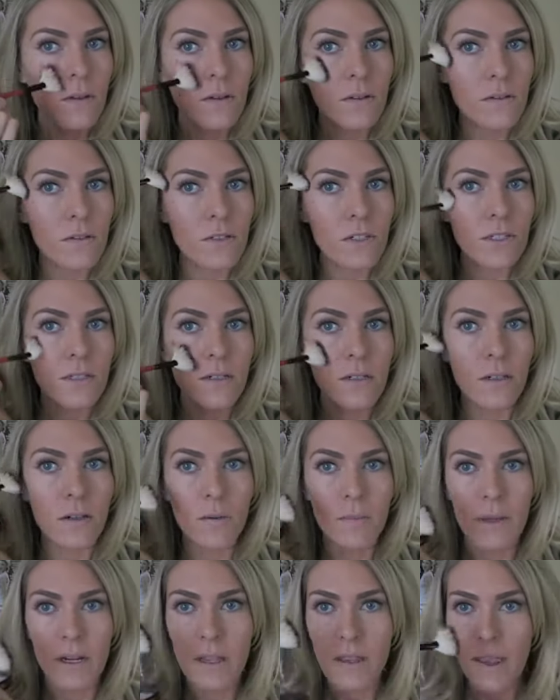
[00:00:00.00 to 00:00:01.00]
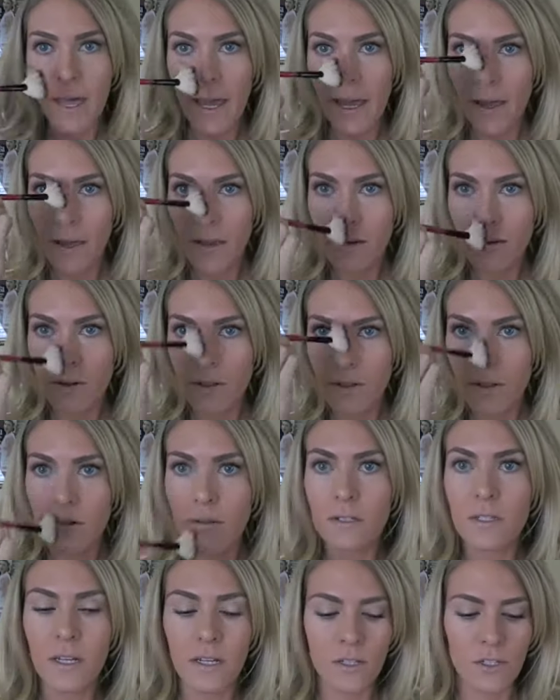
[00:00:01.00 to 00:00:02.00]
So just a little bit of that. You can do
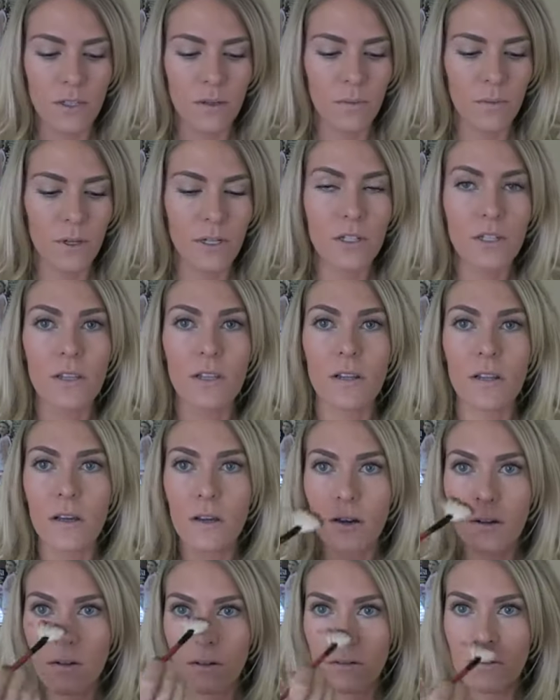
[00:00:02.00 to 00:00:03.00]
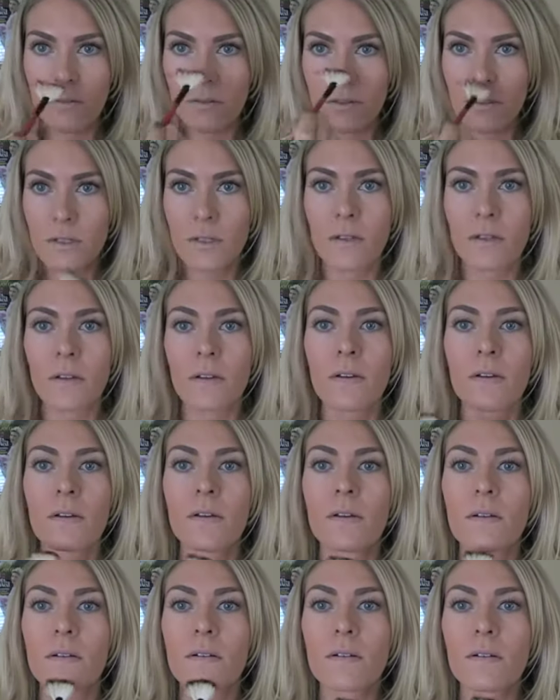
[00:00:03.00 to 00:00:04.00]
a touch on the bridge of the nose,
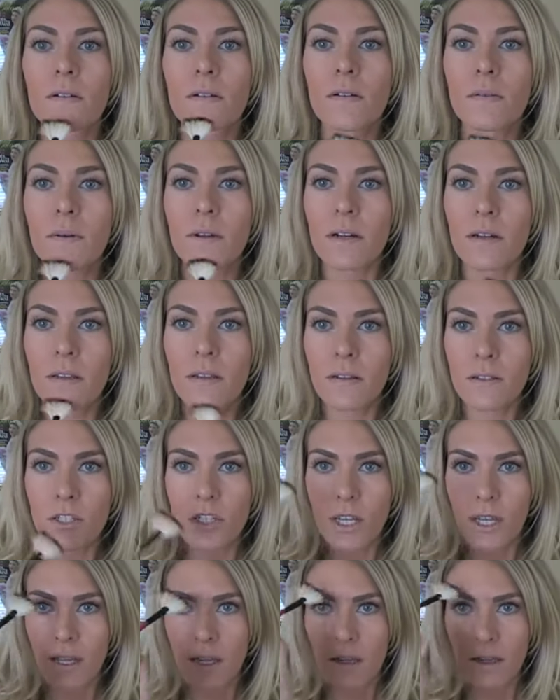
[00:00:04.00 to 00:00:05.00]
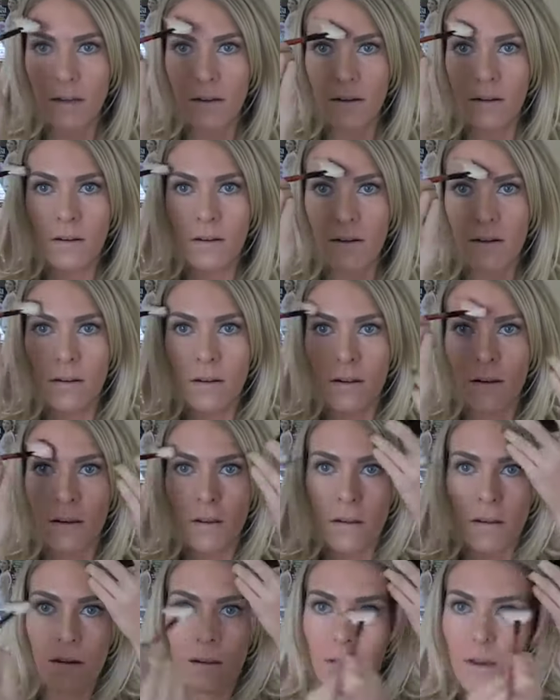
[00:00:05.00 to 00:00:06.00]
a little bit on the chin,
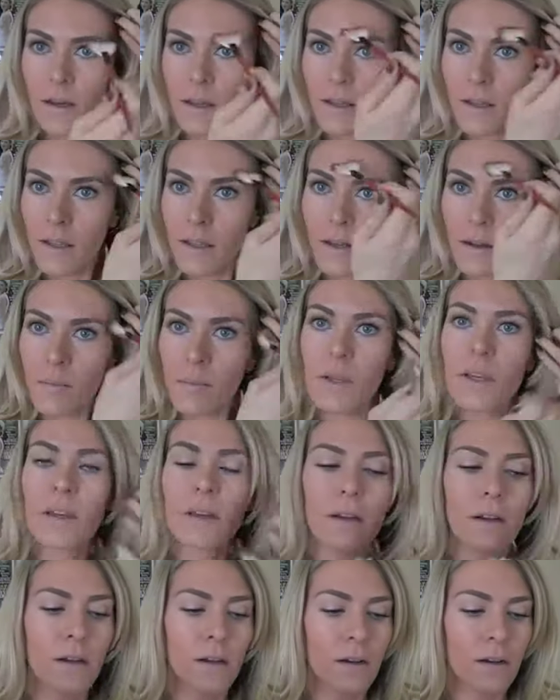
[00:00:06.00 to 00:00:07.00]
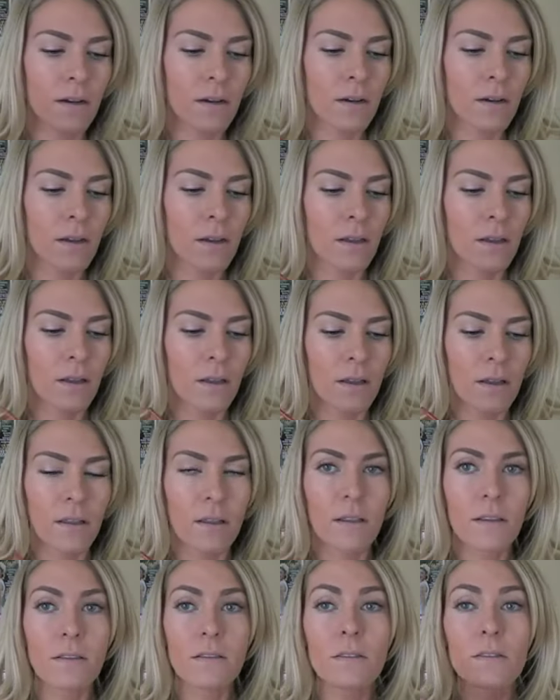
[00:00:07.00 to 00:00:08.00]
highlight up here.
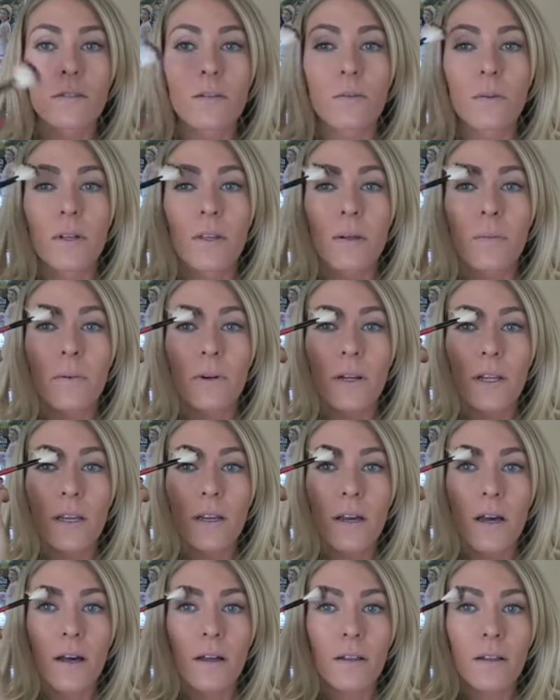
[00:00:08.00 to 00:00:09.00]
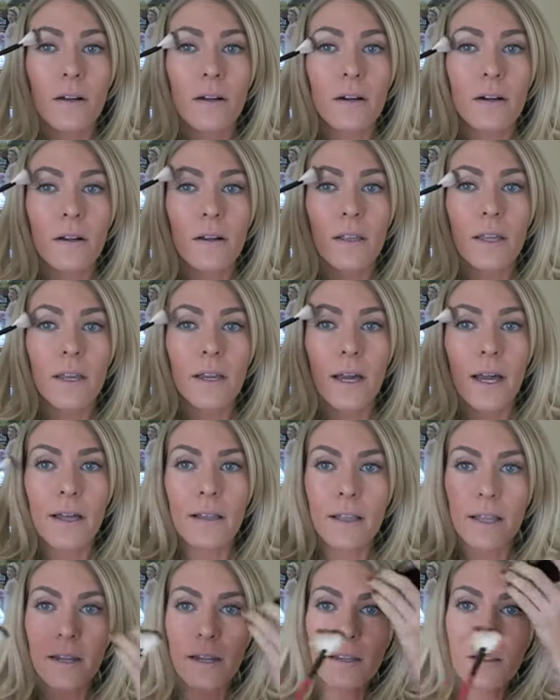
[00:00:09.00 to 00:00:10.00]
This is a really pretty color. I like
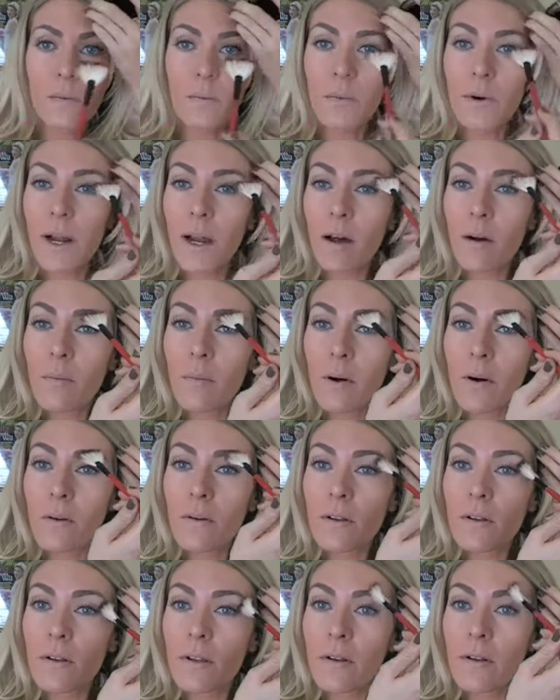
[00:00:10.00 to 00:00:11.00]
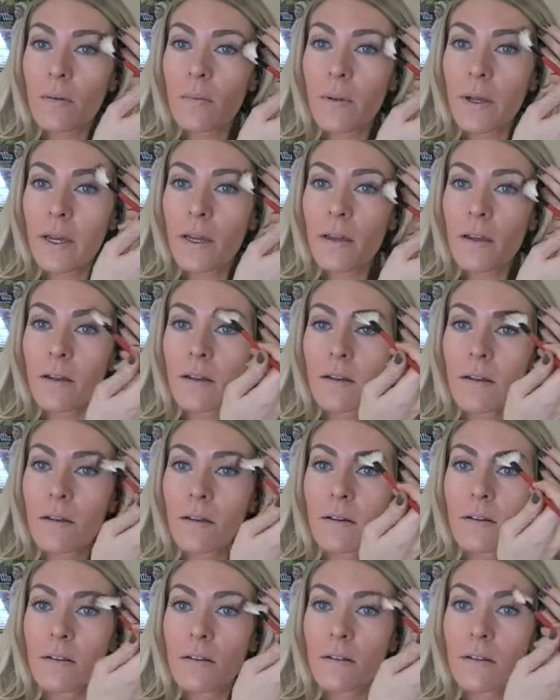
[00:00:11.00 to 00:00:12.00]
highlighting the brow bone a little bit.
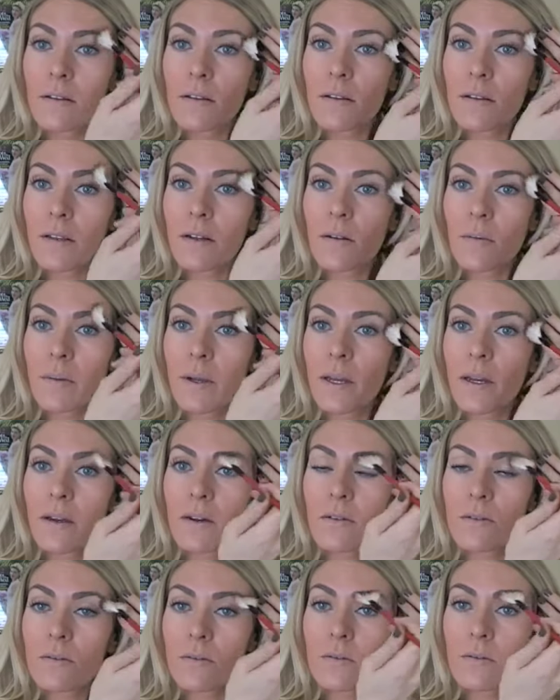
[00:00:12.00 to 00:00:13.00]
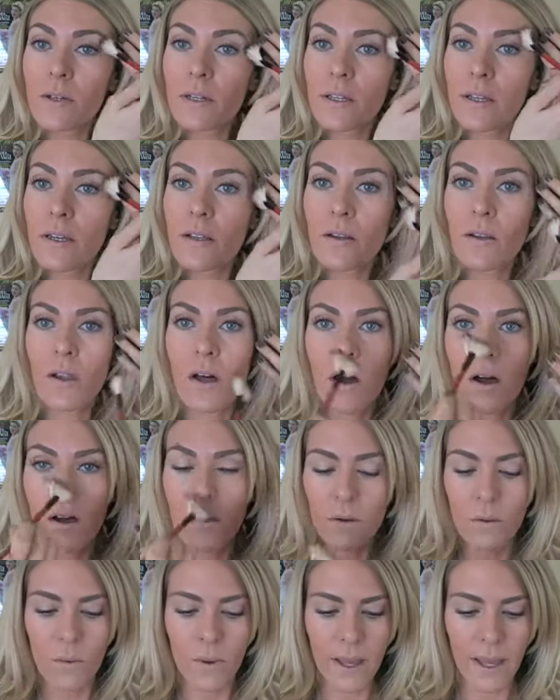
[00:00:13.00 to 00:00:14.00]
A little bit goes a really
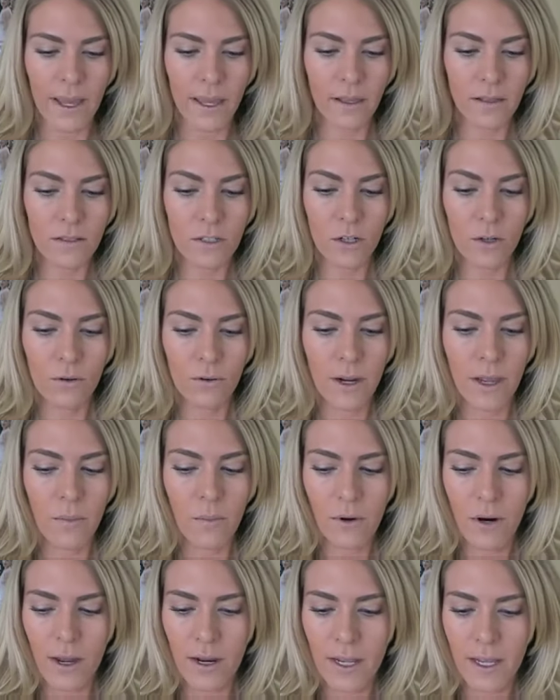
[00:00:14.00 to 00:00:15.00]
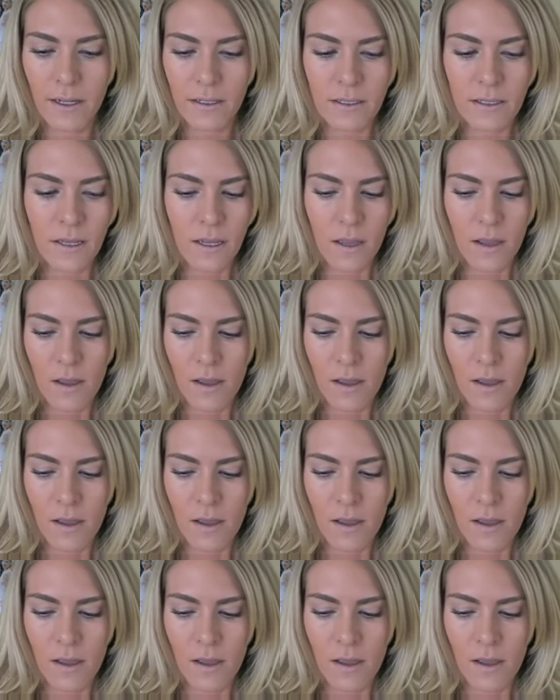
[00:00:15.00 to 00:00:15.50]
long way. It's a great product.